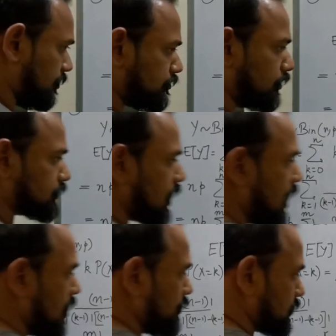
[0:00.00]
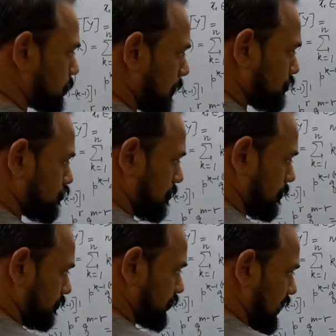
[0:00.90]
Of course, the
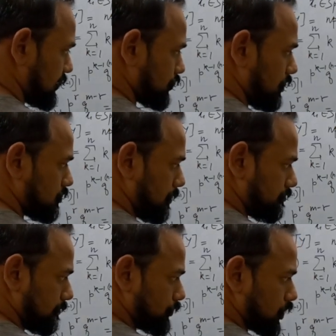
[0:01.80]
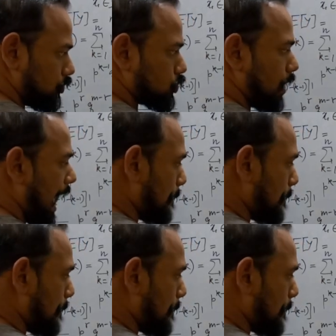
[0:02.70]
spectrum of z is going to be from 0 to